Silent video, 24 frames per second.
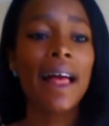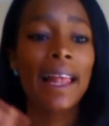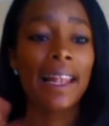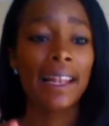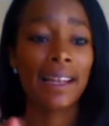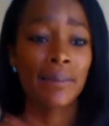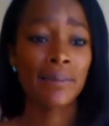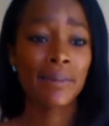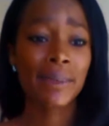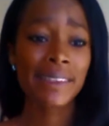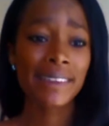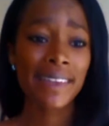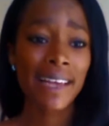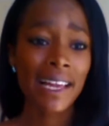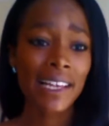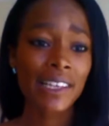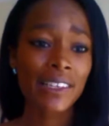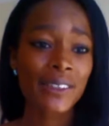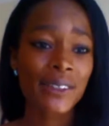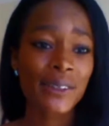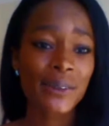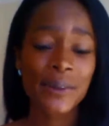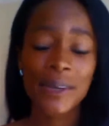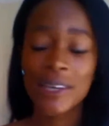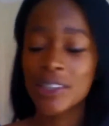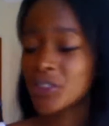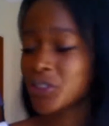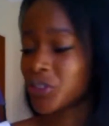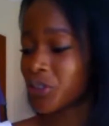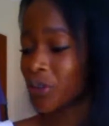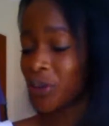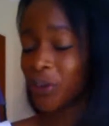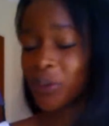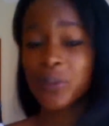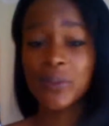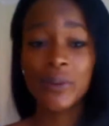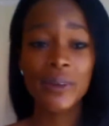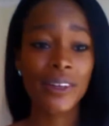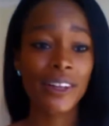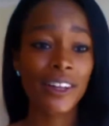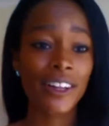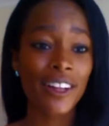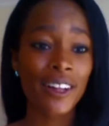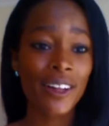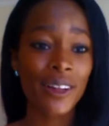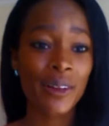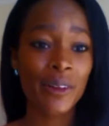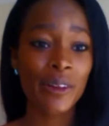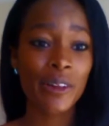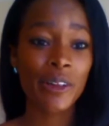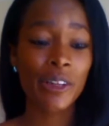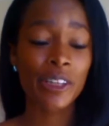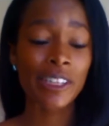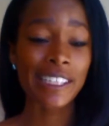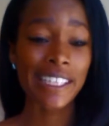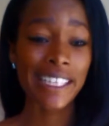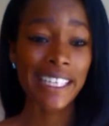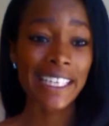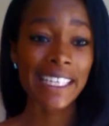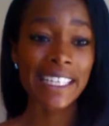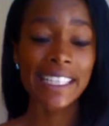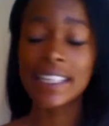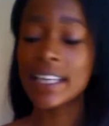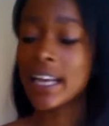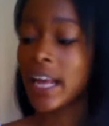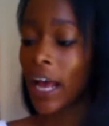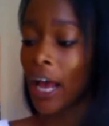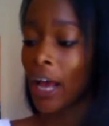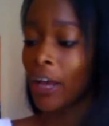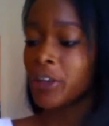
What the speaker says: let me tell you what you will need.